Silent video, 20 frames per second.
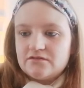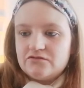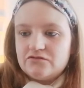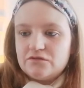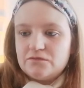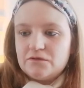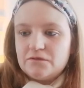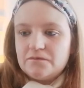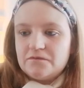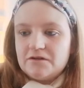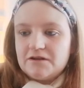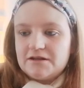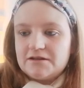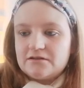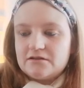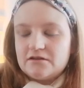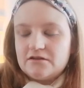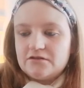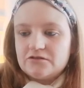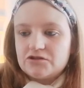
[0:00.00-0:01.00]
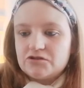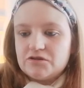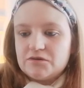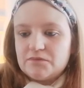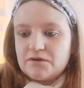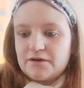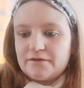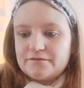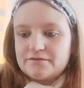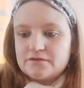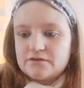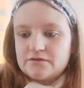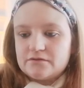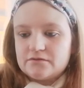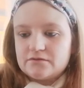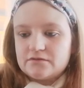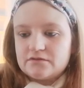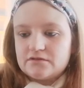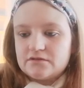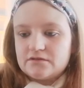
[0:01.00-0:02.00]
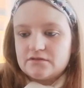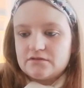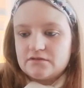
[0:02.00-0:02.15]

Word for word: triple burn luxury bath salts.